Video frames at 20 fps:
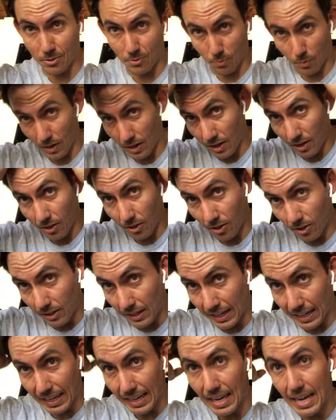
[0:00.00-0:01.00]
and whatnot are all
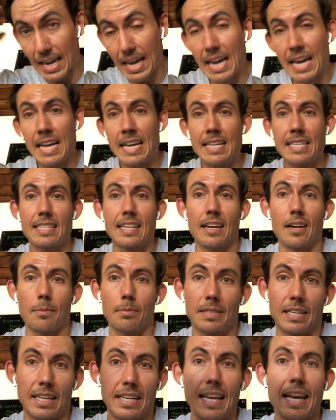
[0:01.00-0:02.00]
getting set
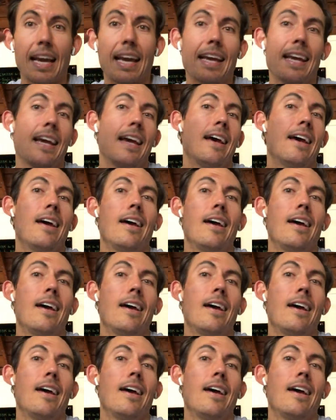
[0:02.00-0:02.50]
up today.